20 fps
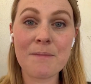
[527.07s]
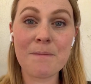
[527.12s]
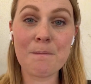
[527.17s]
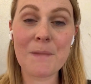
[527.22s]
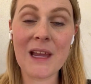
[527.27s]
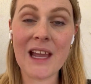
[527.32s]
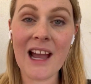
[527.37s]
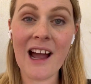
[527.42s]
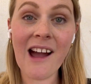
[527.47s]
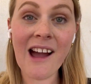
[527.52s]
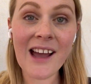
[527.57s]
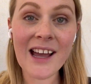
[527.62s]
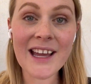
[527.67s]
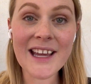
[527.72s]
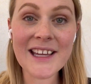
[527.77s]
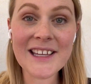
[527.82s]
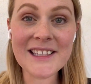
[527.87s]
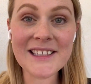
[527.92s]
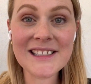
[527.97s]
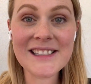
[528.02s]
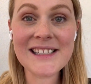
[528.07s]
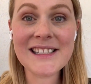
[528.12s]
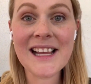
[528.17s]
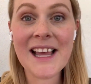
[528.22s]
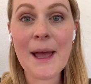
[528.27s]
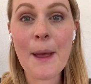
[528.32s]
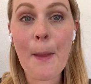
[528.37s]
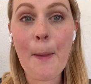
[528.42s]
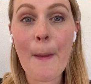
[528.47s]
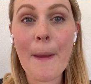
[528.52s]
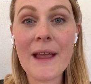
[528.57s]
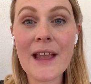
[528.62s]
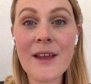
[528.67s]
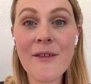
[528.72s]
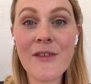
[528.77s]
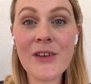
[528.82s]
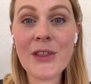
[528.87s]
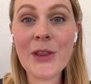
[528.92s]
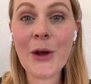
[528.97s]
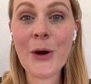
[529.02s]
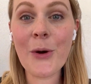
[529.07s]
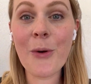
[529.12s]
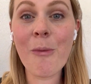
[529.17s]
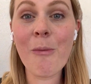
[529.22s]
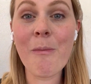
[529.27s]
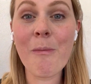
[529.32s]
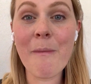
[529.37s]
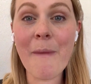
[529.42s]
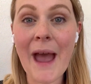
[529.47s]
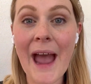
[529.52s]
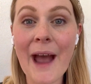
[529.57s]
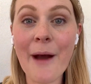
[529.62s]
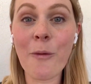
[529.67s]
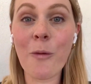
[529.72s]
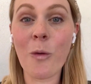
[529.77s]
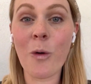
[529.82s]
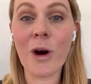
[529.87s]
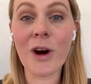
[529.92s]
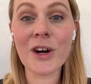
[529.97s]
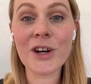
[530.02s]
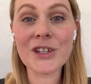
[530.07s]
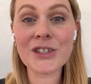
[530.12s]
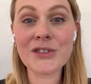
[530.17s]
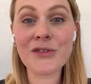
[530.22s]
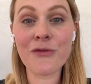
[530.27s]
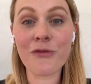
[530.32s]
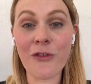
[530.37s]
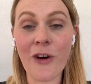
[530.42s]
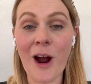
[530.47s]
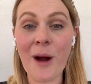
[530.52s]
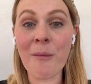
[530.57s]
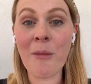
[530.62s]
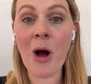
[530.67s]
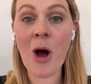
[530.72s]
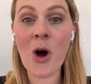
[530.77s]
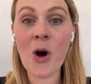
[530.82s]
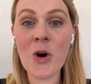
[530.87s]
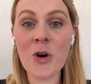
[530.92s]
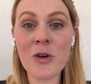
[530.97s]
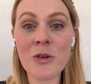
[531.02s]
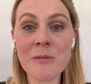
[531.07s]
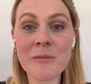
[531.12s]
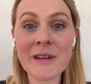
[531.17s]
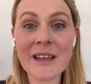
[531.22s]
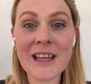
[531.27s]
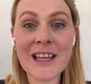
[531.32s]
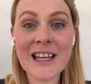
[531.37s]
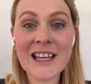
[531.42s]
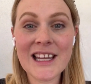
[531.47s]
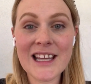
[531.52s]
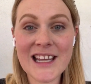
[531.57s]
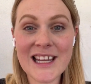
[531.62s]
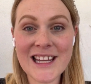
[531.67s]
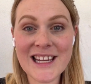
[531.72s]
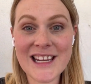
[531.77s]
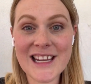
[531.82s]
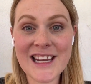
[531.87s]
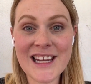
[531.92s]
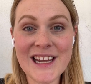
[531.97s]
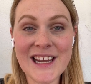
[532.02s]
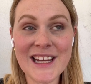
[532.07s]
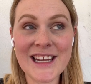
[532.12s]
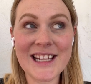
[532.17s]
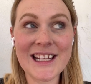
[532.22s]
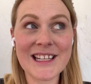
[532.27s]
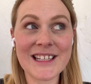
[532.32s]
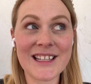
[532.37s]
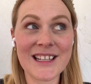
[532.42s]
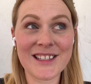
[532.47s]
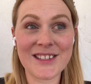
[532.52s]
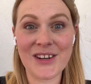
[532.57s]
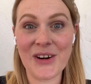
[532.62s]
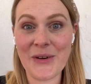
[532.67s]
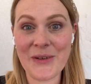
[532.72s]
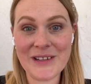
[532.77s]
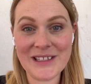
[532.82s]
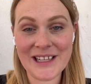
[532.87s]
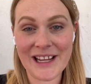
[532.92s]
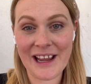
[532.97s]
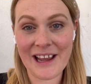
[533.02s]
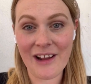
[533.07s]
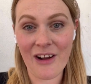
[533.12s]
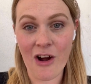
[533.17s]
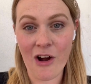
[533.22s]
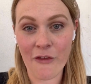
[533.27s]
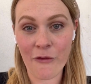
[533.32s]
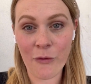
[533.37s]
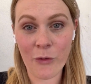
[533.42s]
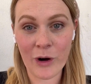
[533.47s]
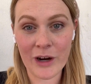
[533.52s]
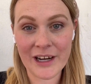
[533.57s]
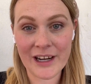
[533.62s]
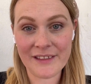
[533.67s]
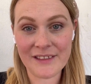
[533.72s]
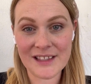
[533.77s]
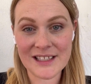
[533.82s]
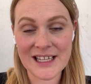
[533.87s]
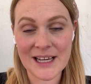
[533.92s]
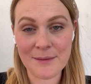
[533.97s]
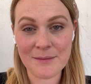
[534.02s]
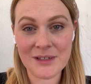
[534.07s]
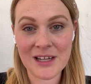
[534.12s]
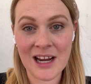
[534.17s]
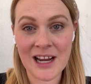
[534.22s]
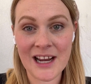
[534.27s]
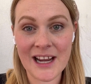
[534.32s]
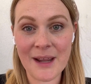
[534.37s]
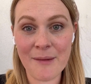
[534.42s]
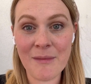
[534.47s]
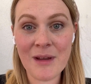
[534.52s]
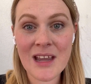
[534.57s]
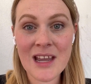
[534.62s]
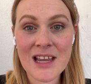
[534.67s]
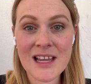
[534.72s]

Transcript: because even though Matt works from home, he doesn't always get off work at the same time.